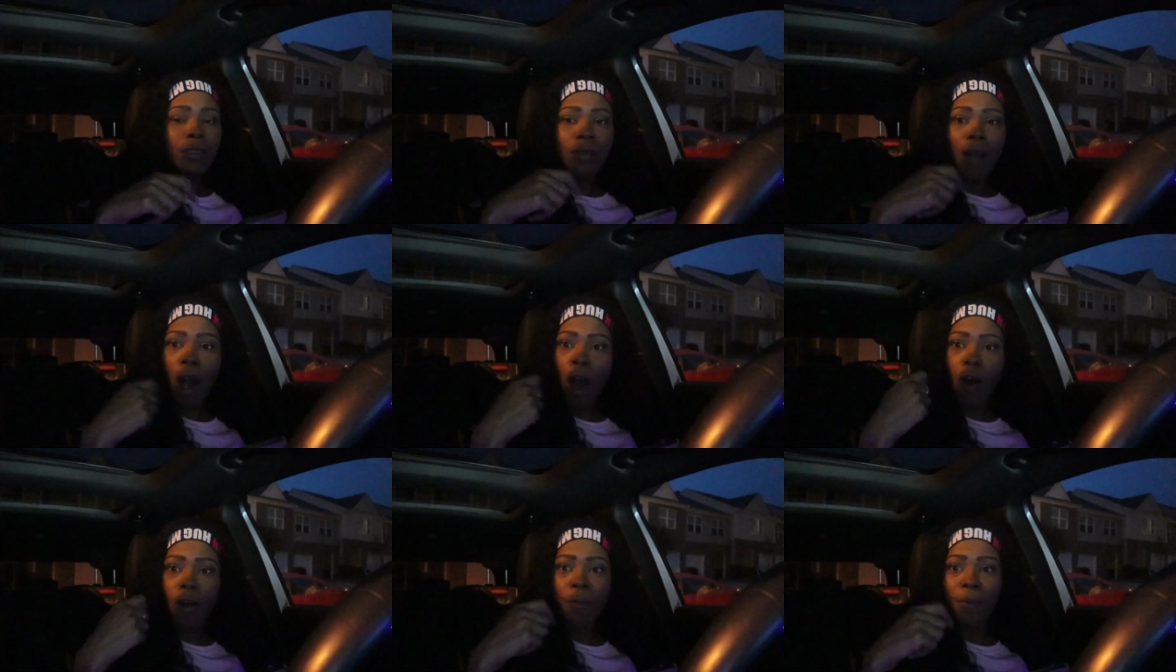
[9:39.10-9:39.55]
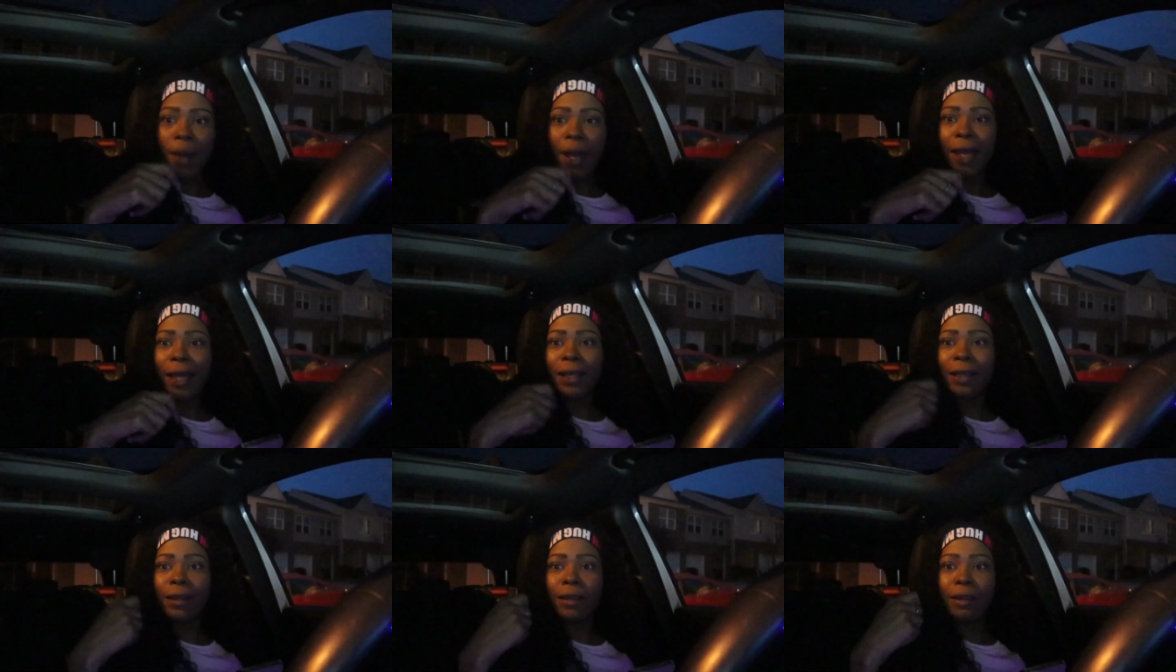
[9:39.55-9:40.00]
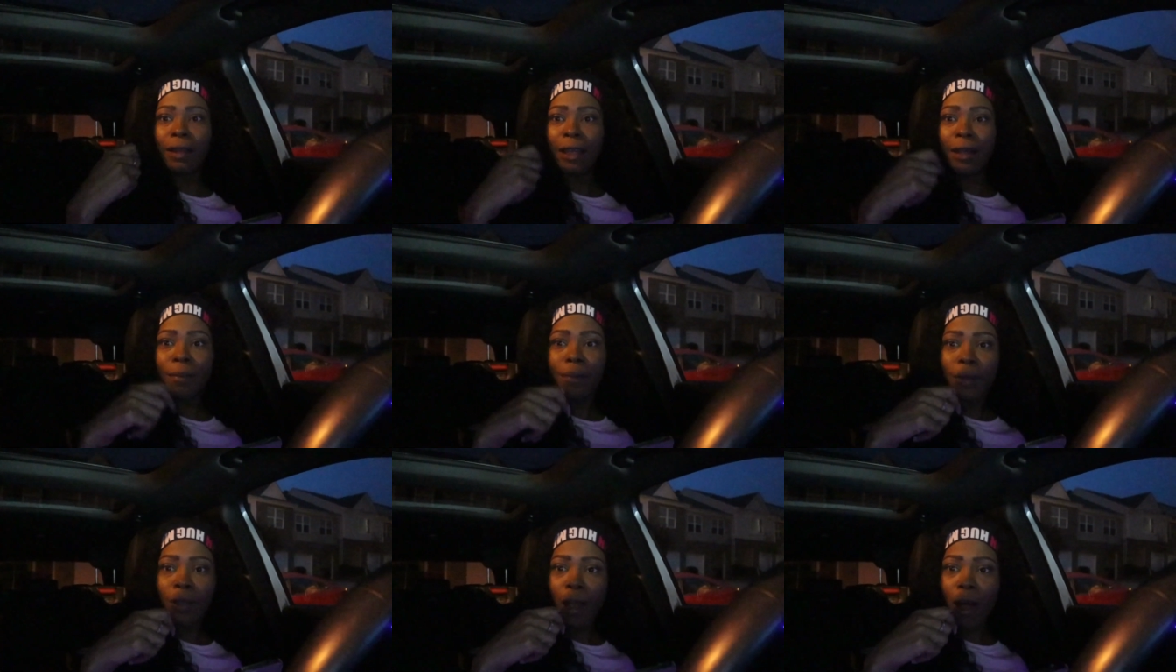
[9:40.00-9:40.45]
homemade
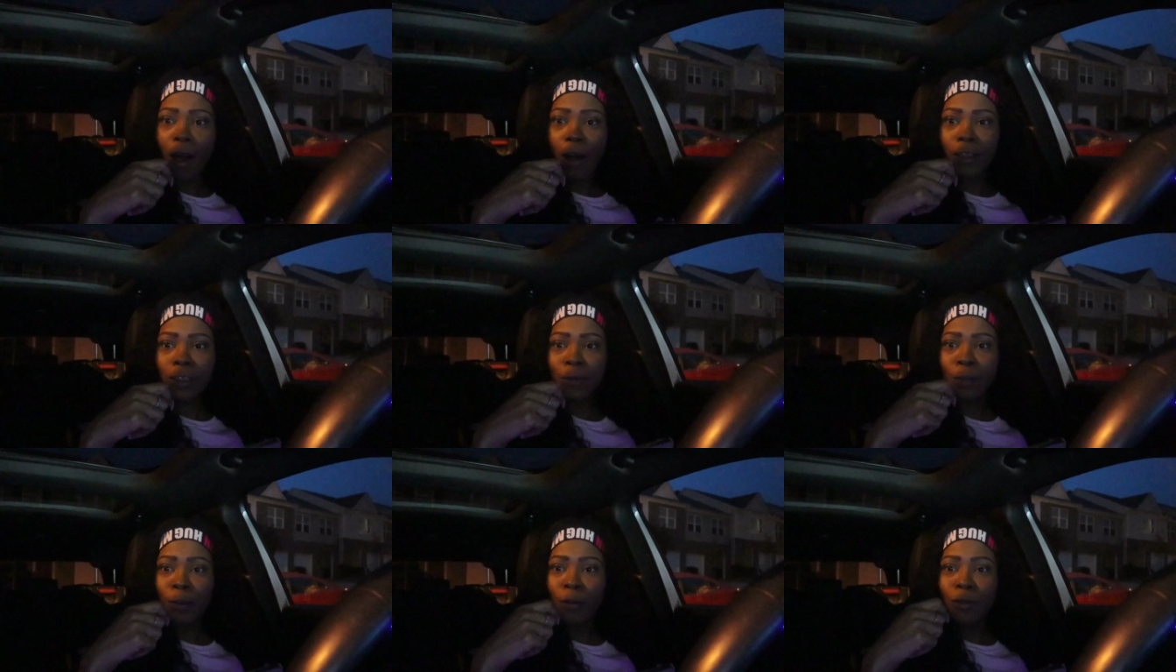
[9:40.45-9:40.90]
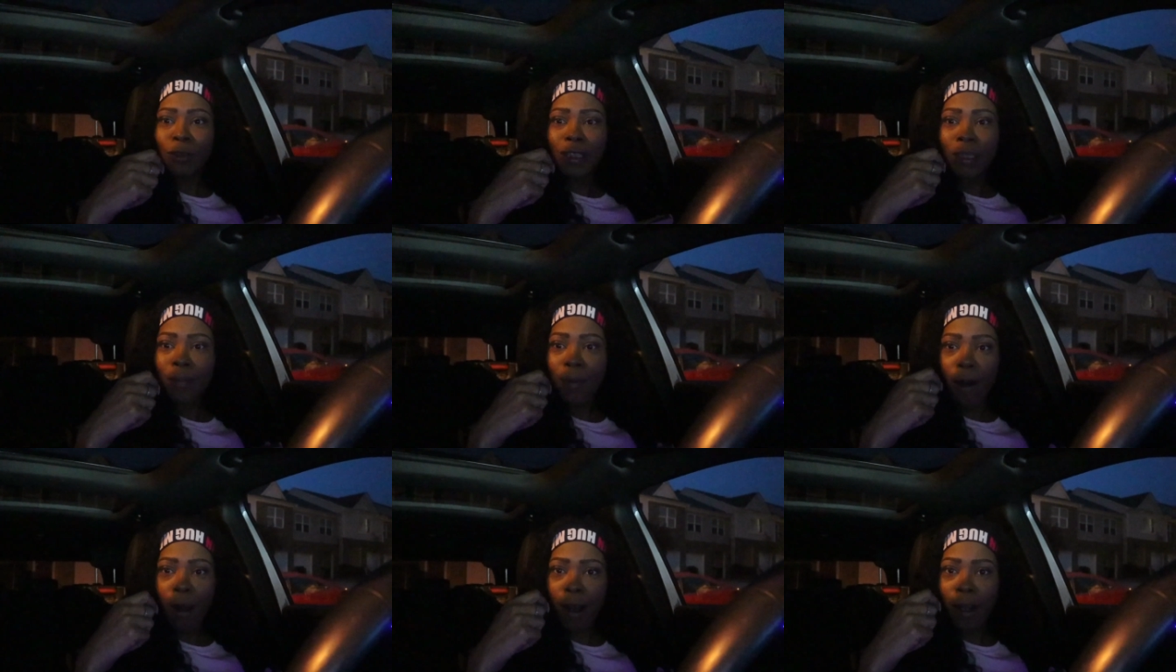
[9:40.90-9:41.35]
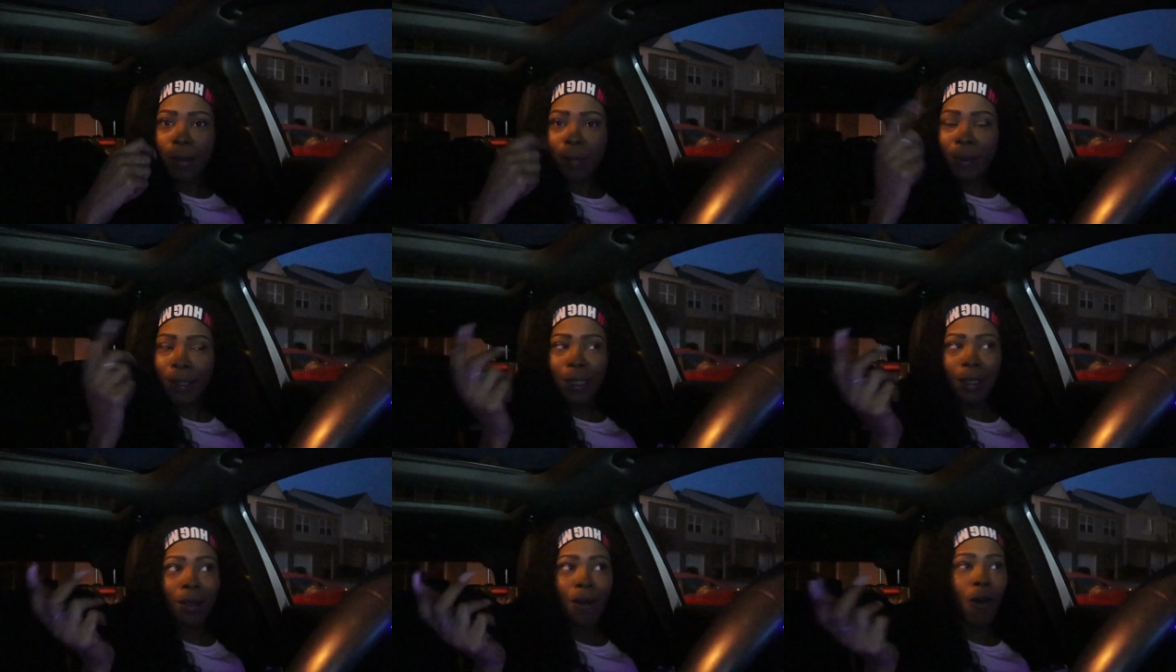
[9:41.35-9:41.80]
lip gloss. Bougie
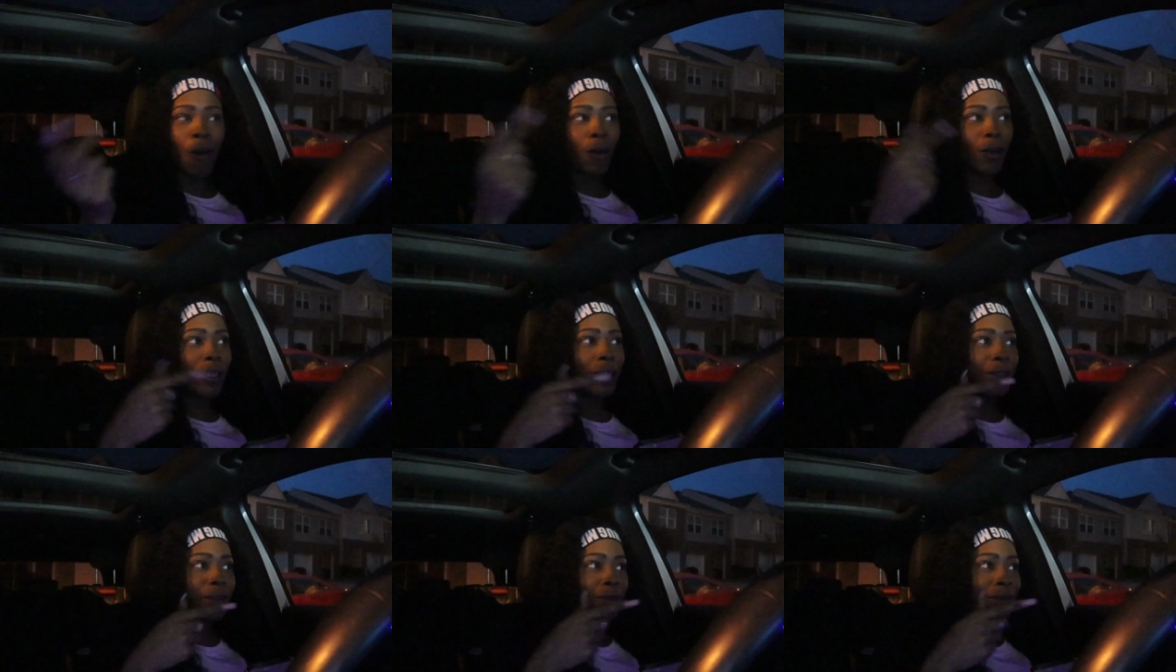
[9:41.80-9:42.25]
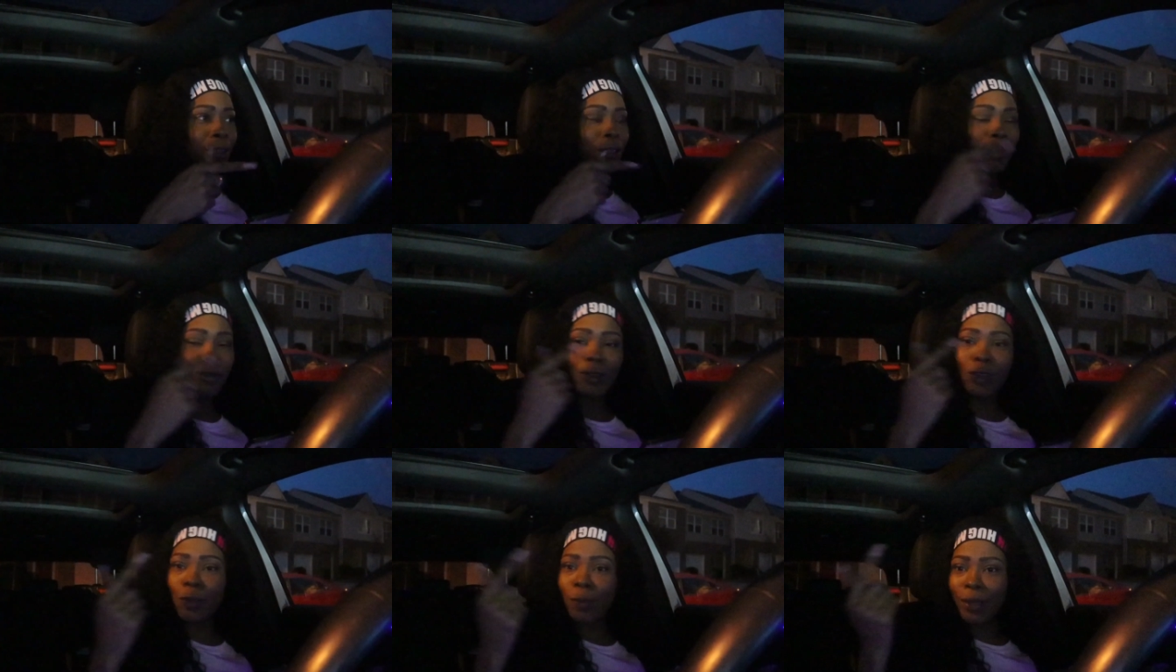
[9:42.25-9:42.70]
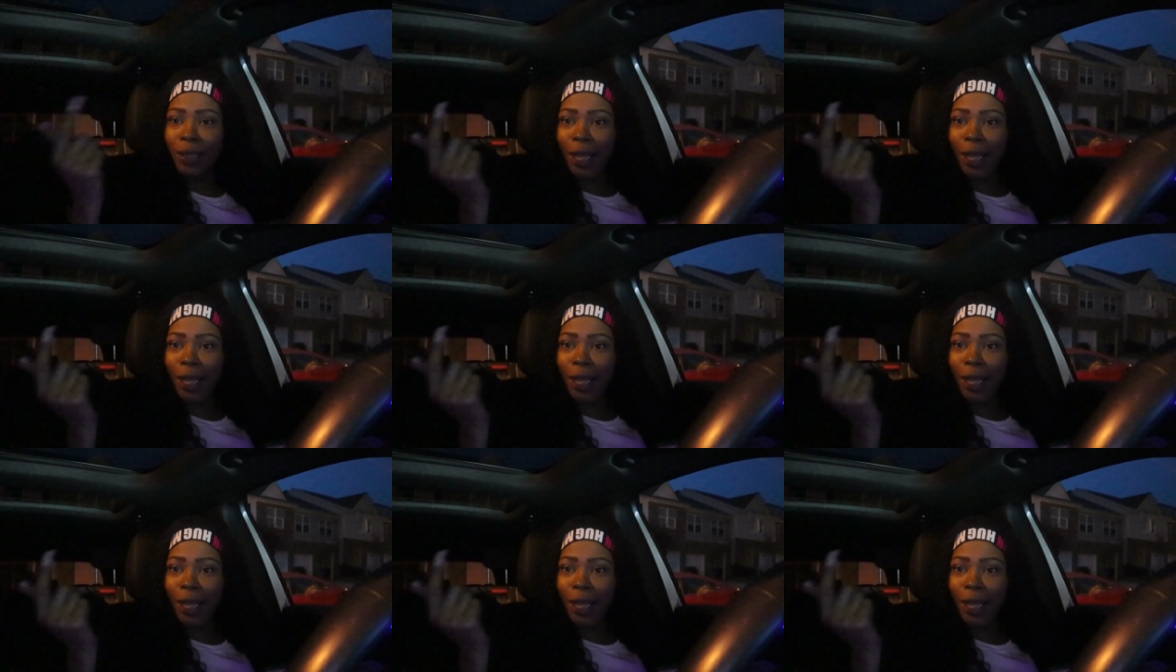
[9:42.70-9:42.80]
Barbie on YouTube,